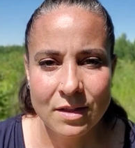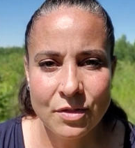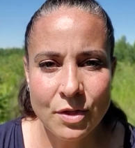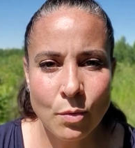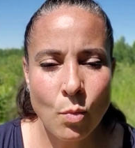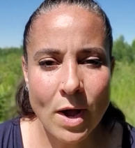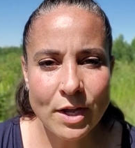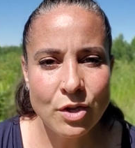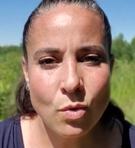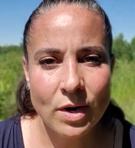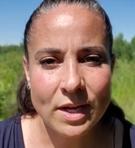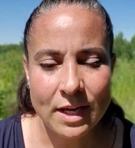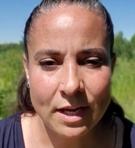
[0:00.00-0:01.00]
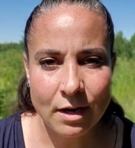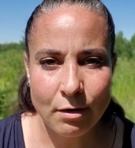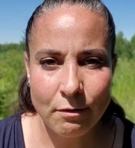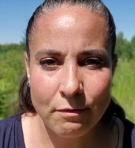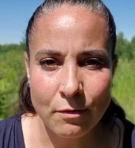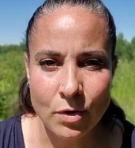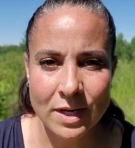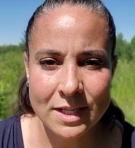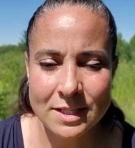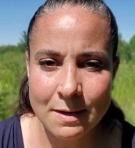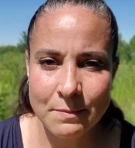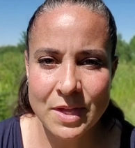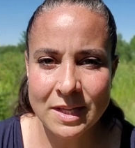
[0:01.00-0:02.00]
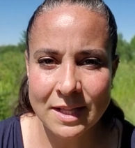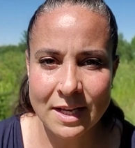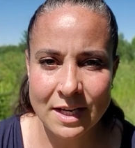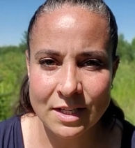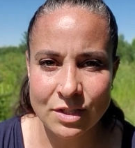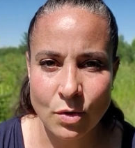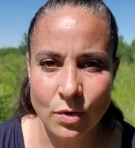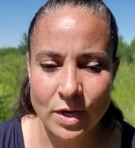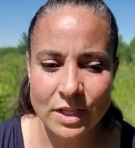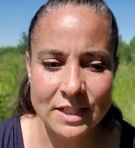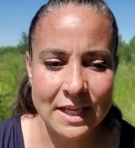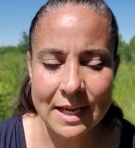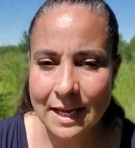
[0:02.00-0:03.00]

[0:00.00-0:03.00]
What you're here for is something that is going to